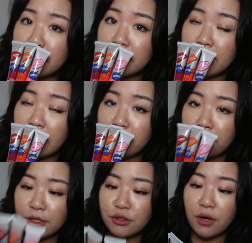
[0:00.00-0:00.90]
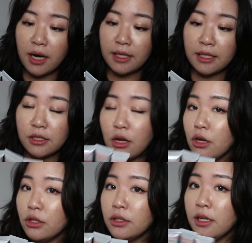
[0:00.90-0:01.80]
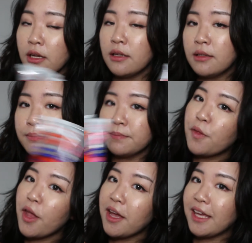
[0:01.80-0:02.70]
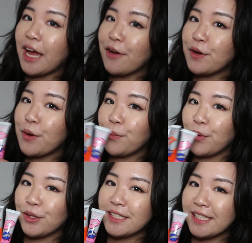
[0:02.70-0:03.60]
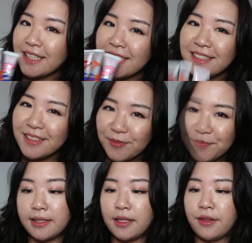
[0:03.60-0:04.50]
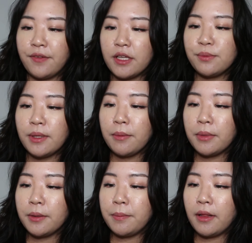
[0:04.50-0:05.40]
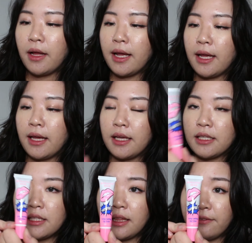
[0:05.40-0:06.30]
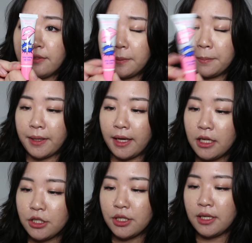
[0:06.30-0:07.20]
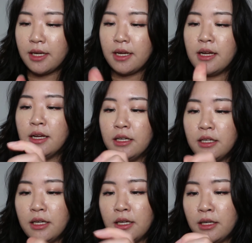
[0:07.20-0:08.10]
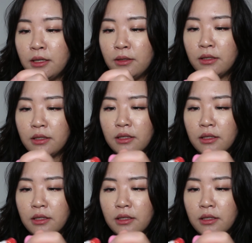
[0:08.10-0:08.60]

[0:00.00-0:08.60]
to see me try these on, carry on watching. Okay, so the first one I'm going to apply is Lovely Peach. Now,